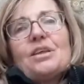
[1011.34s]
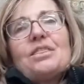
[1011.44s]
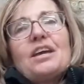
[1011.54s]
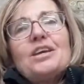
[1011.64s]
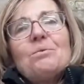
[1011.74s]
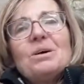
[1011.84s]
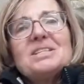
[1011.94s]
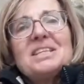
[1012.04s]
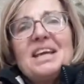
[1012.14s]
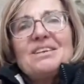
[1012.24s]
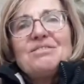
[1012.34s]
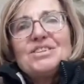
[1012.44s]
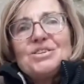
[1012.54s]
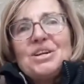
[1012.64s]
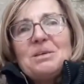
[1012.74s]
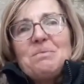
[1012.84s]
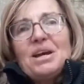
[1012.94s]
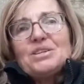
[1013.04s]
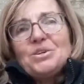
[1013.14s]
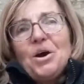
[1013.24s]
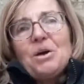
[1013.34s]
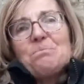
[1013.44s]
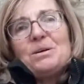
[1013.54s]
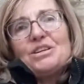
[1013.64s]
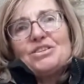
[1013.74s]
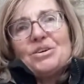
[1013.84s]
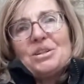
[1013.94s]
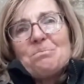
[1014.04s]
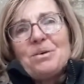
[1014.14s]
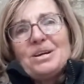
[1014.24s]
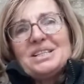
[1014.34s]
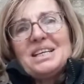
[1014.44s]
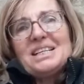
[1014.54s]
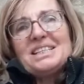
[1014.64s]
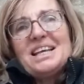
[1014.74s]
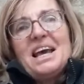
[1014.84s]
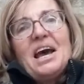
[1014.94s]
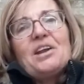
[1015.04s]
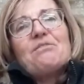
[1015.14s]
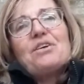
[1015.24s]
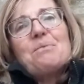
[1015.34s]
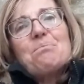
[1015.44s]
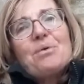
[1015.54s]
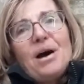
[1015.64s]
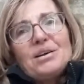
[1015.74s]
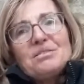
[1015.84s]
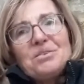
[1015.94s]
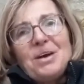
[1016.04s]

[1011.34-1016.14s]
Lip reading: thank you once again for joining me. I do hope you enjoyed the process and are very proud of your